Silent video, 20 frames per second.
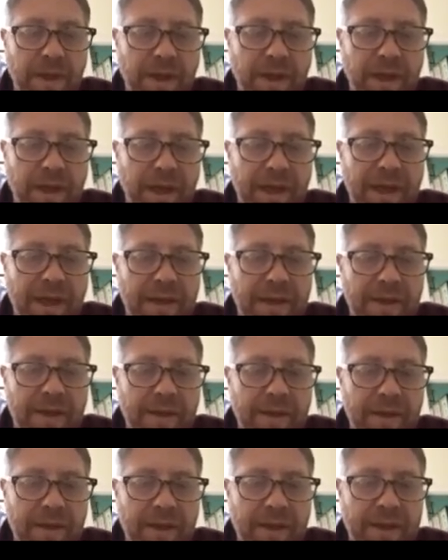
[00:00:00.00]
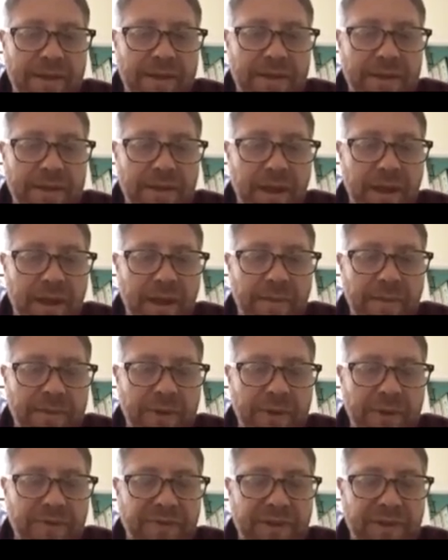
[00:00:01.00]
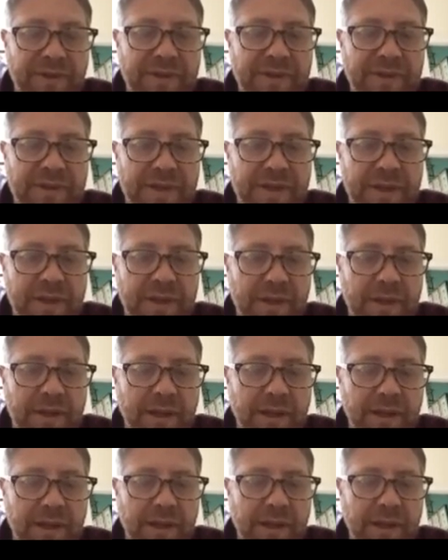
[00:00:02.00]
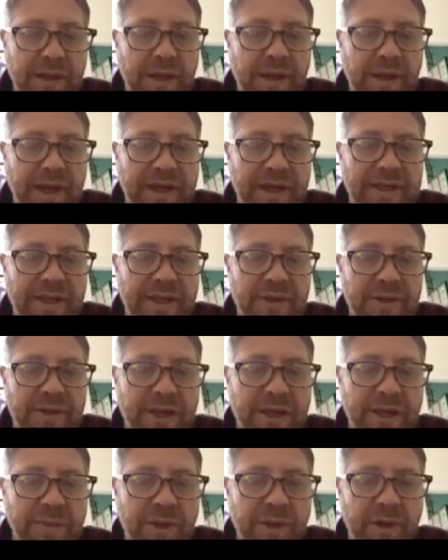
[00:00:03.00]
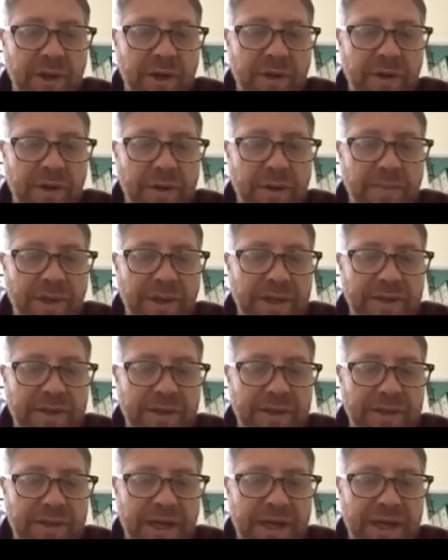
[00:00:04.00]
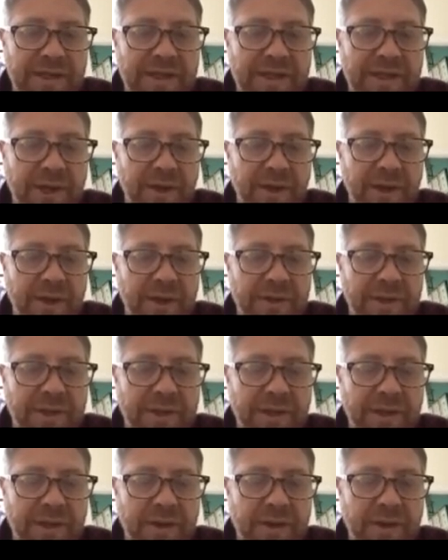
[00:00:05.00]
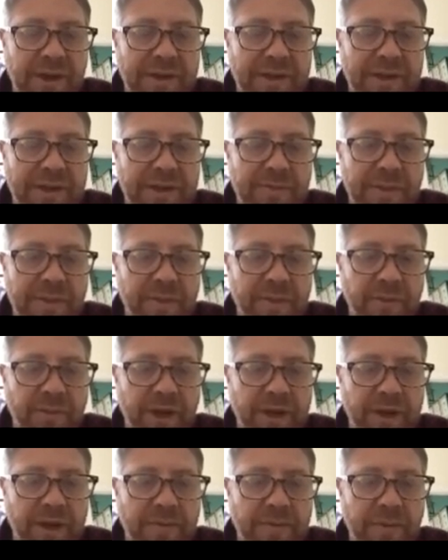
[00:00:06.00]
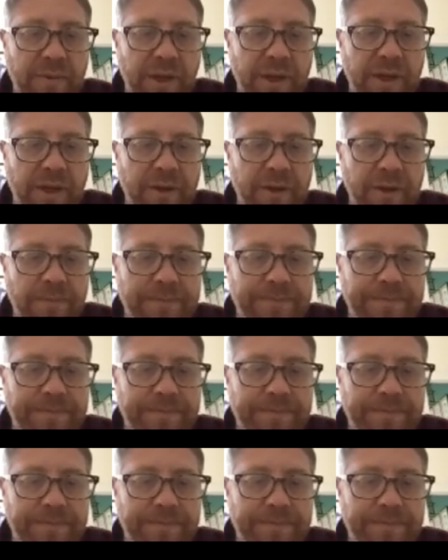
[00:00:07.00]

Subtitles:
And it's so if this is the anterior tibial artery, because it's anterior to the interosseous membrane right here.